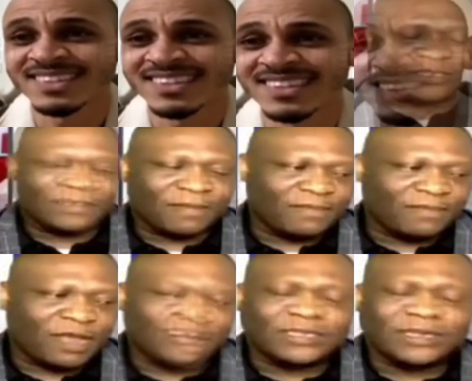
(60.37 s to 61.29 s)

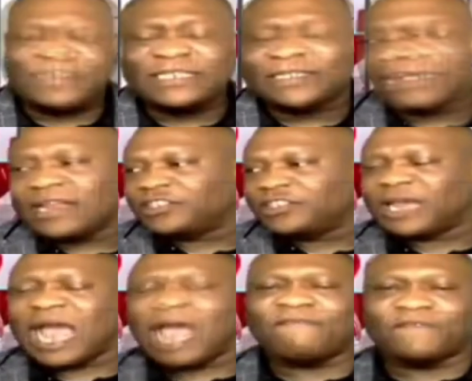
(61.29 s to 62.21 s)
Awesome. Awesome. Let's get
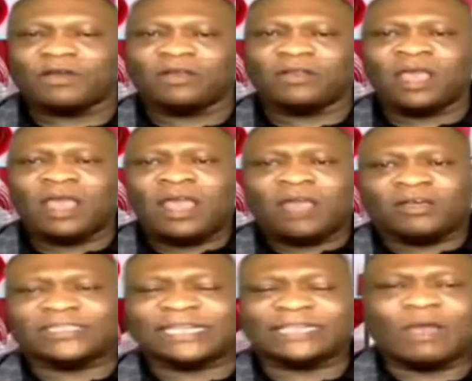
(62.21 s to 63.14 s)
into the AFCON.
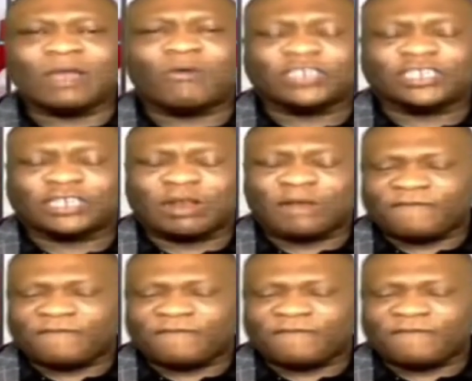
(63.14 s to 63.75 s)
Osaze, what sort